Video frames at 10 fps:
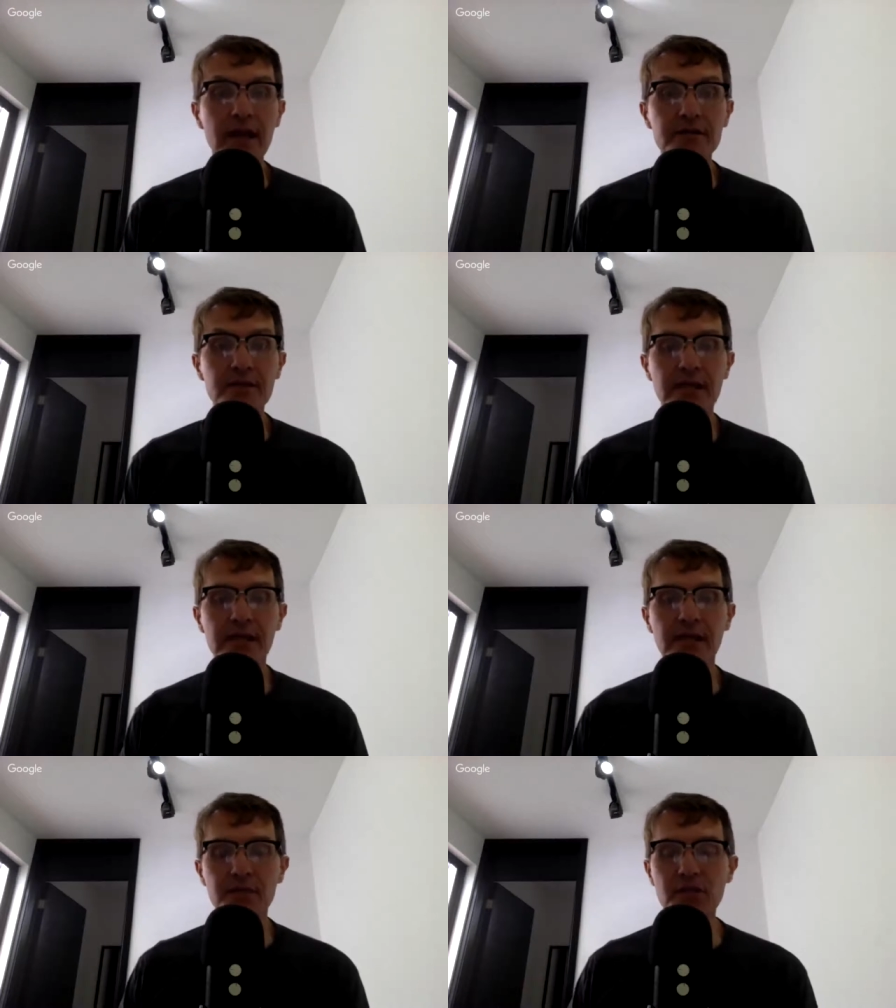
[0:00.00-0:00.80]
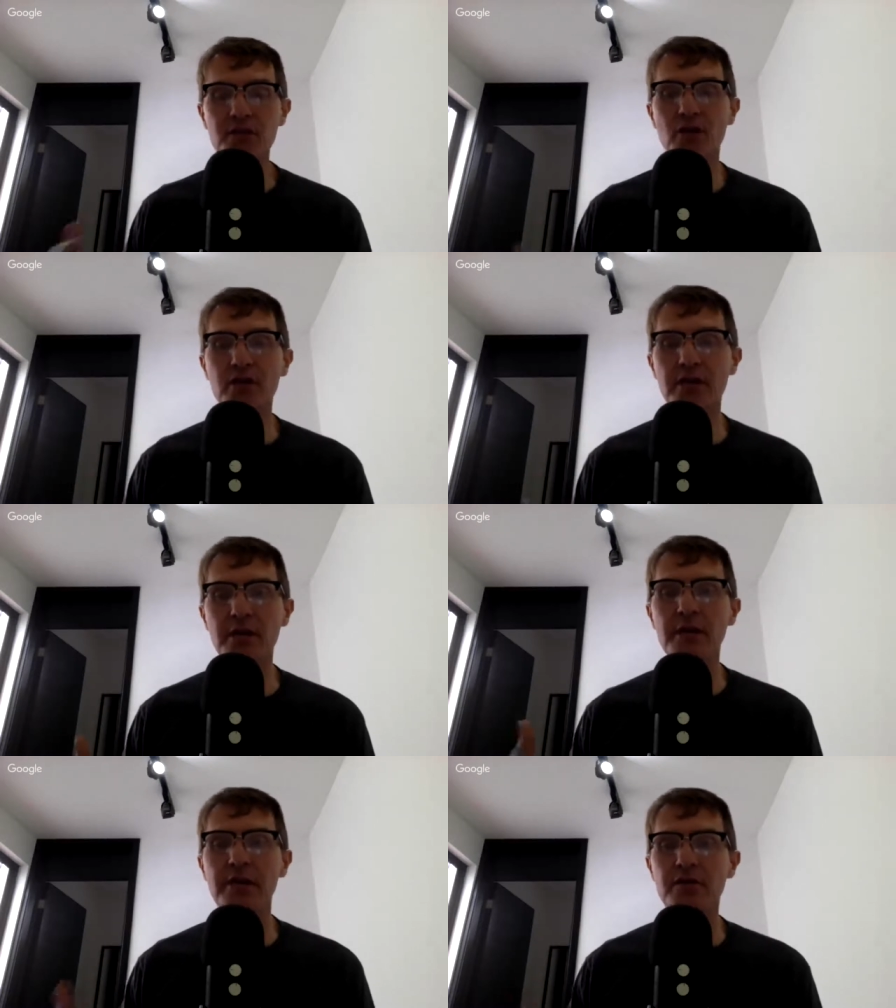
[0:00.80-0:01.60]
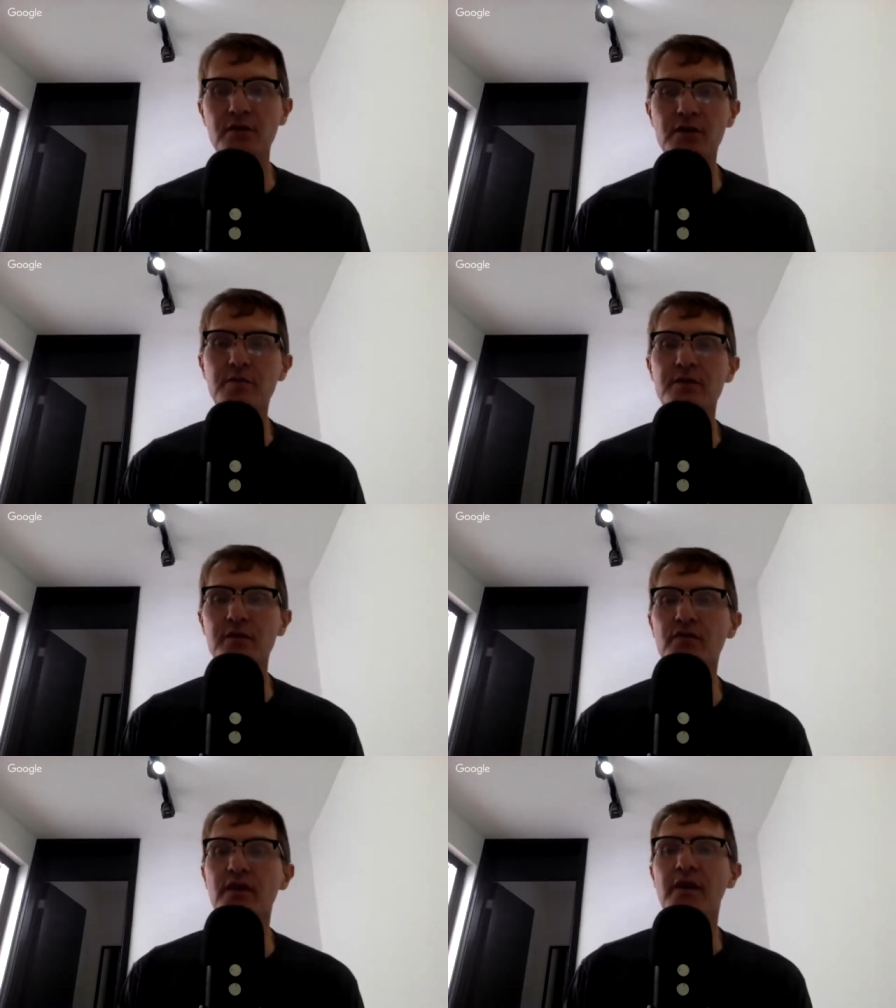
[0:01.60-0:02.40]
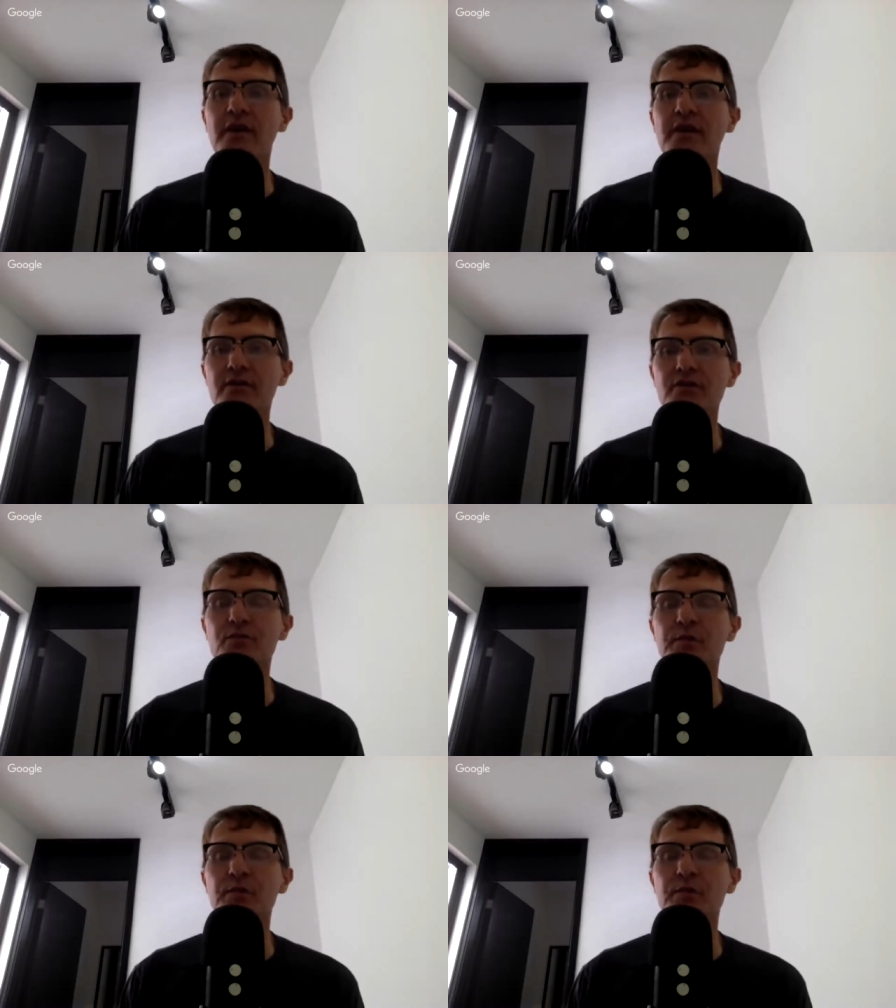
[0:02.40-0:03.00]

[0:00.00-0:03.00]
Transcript: class and i'm just talking about in terms of